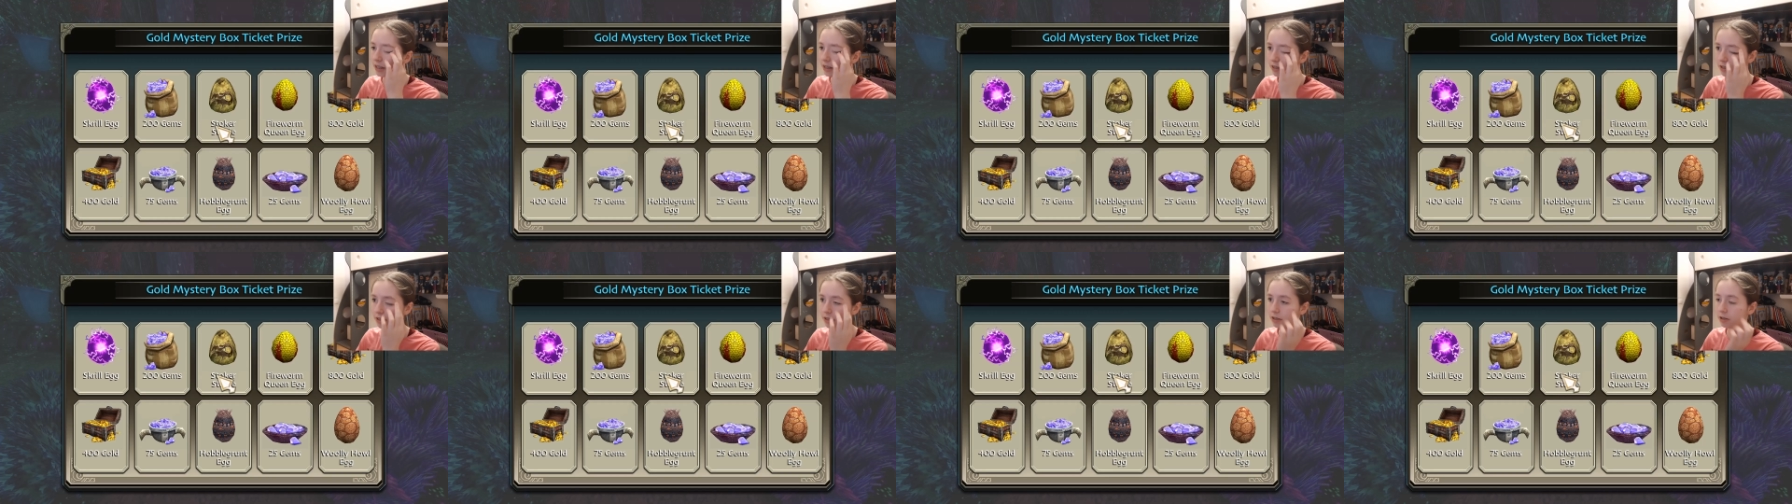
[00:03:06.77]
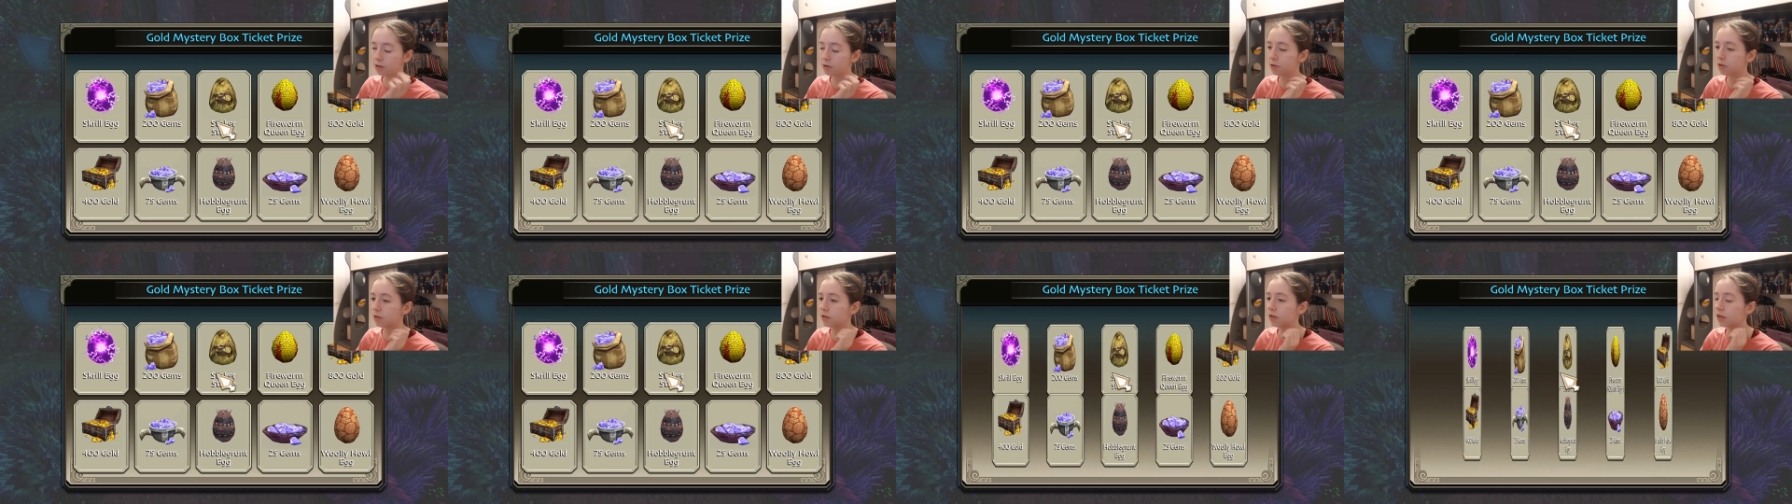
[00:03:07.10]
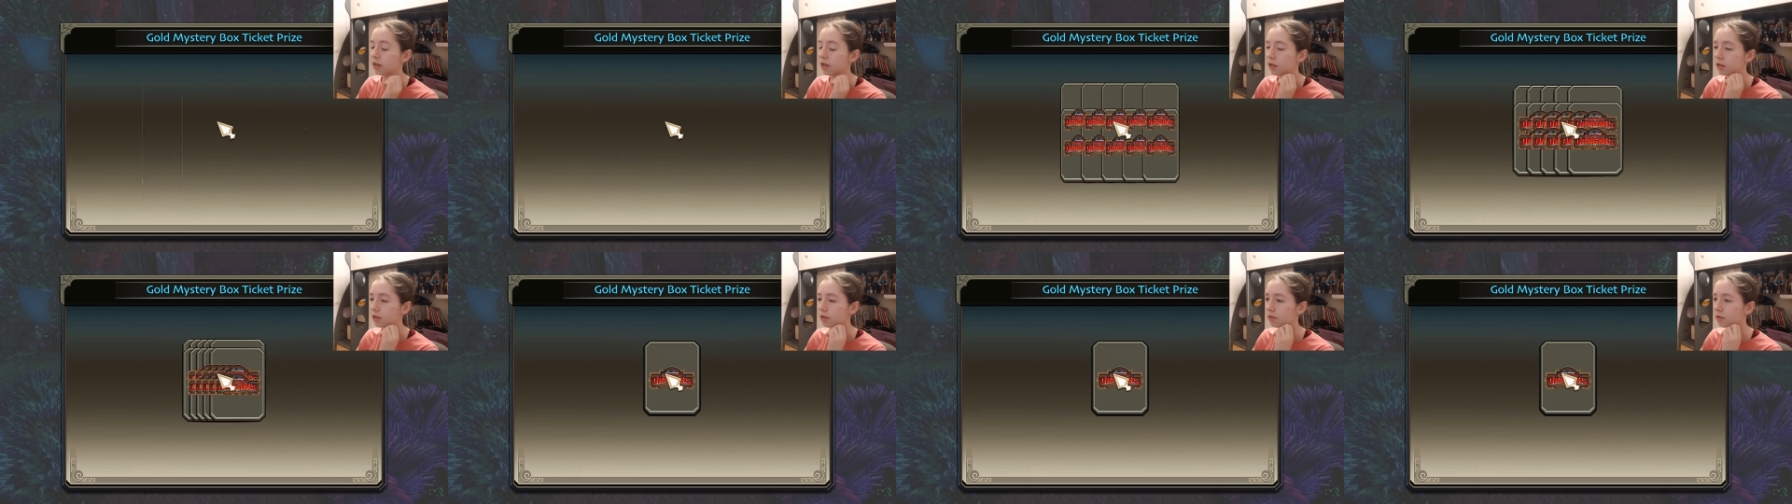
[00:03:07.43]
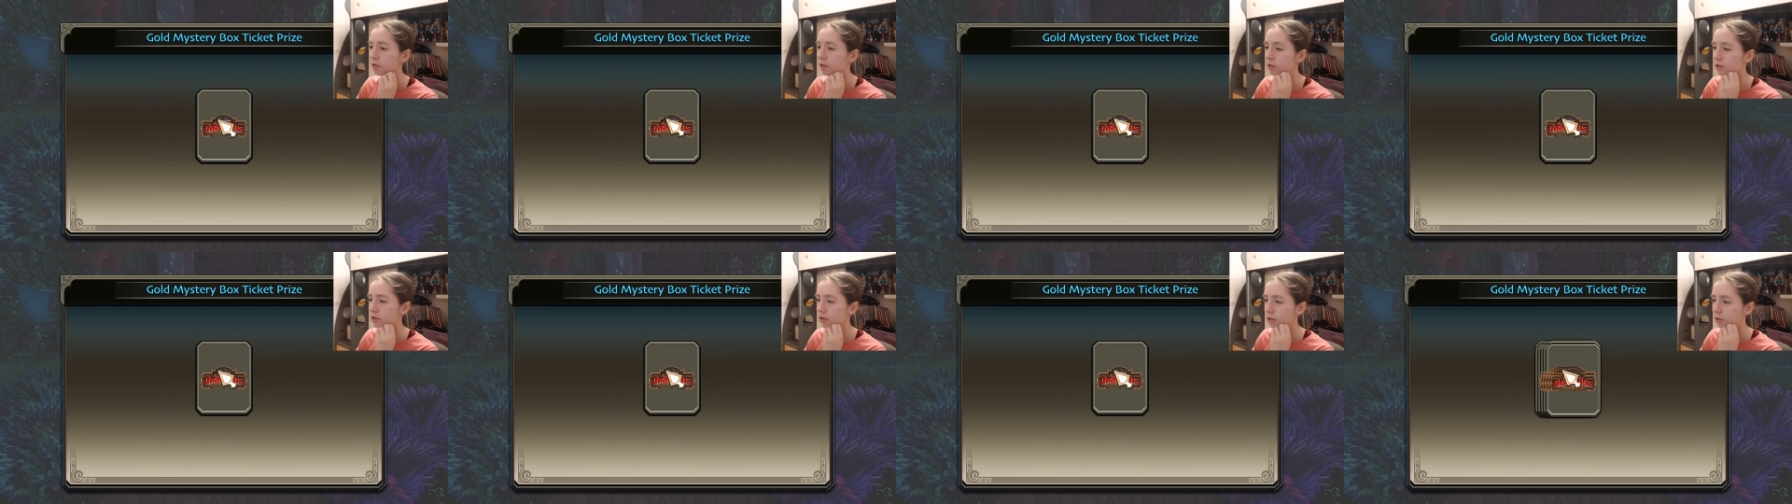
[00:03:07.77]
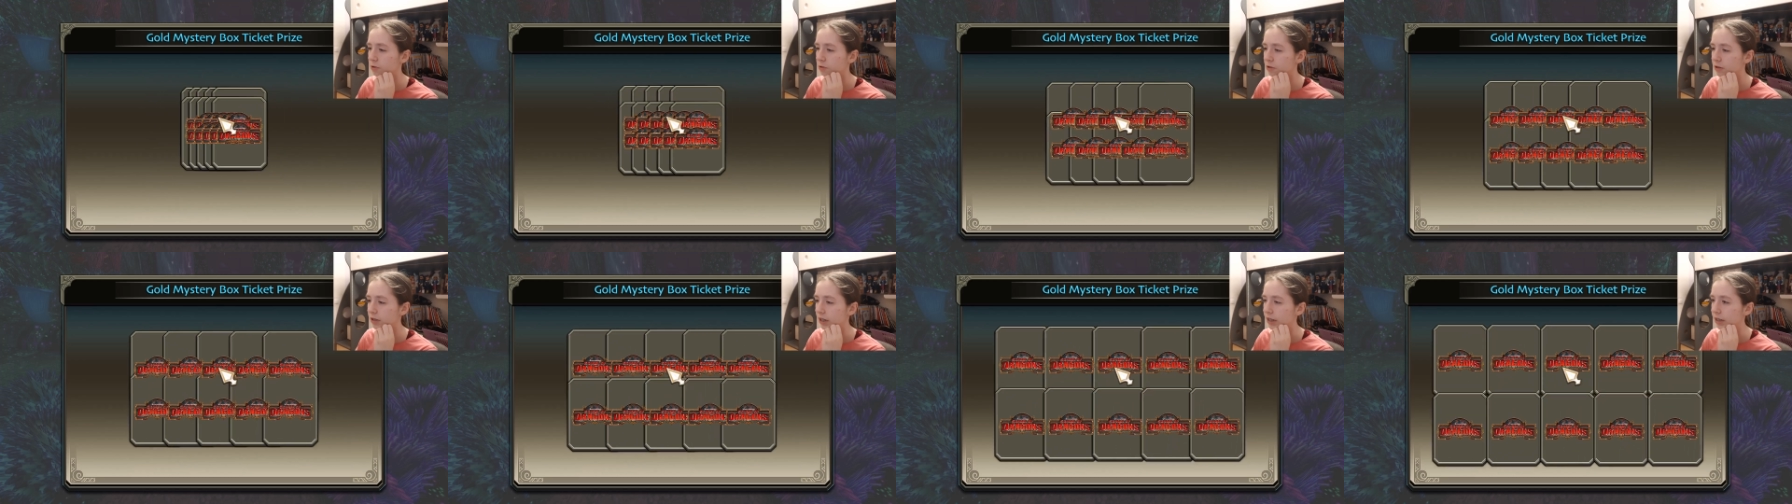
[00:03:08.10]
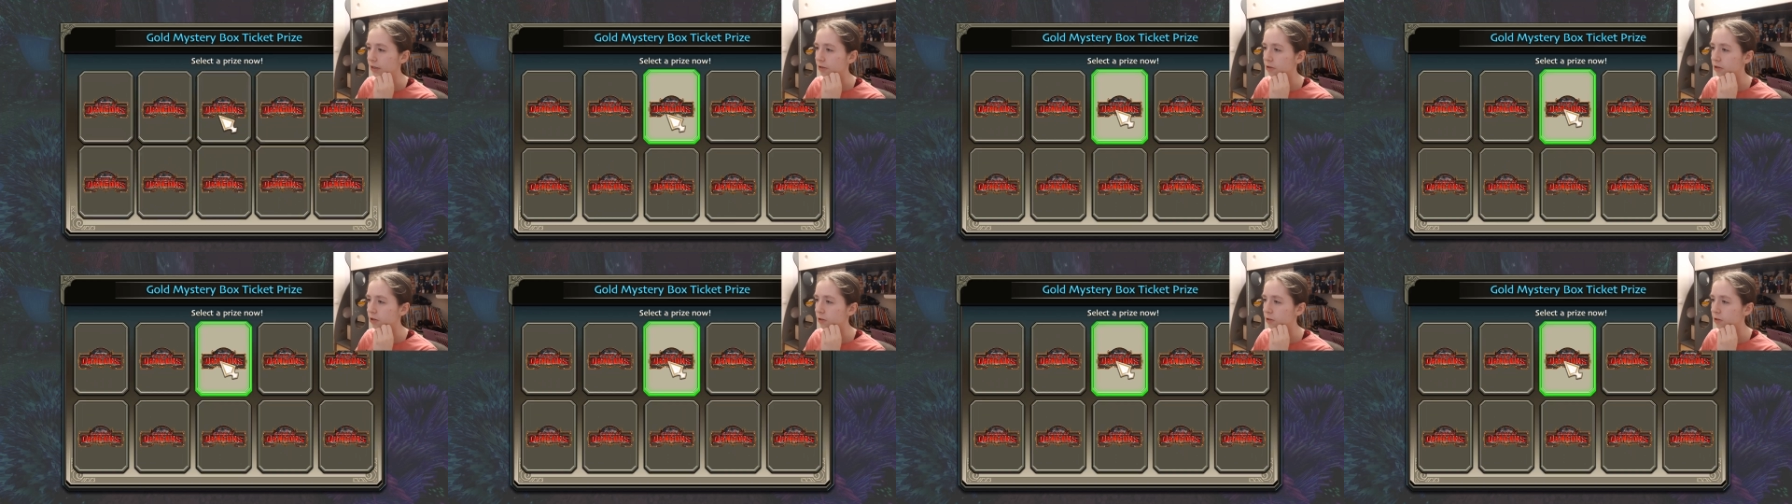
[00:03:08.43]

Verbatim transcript: get uh, or uh, those like